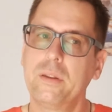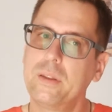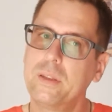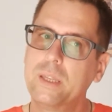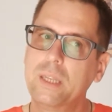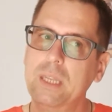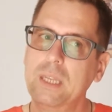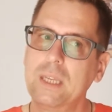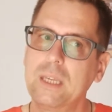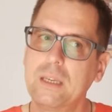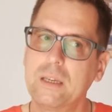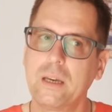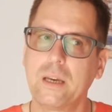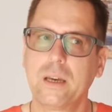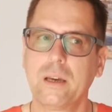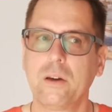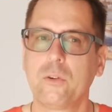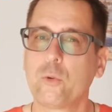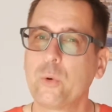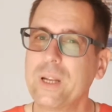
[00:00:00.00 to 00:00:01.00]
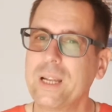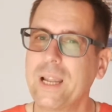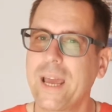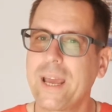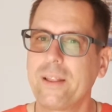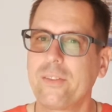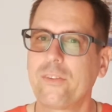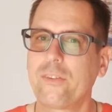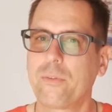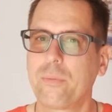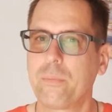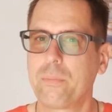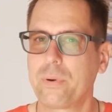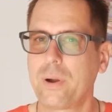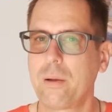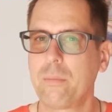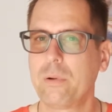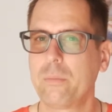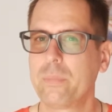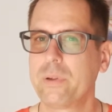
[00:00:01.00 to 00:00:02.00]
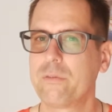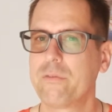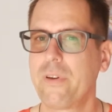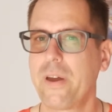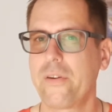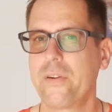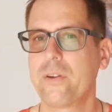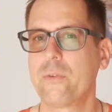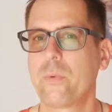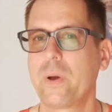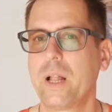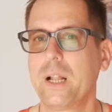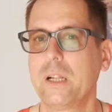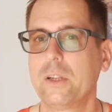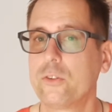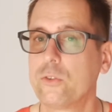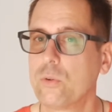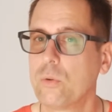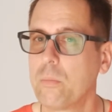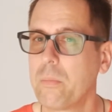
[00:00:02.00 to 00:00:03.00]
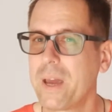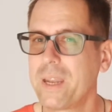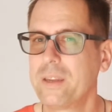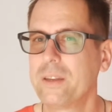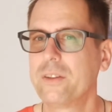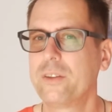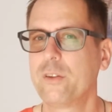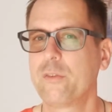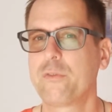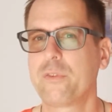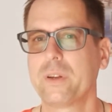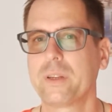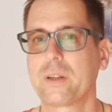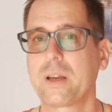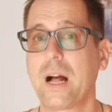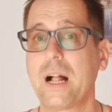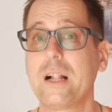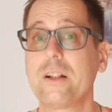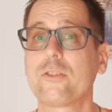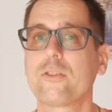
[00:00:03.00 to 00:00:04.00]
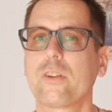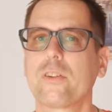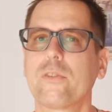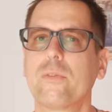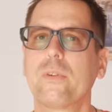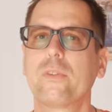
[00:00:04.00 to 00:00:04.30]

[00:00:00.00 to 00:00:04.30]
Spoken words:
he relates probably very well to many different cultures,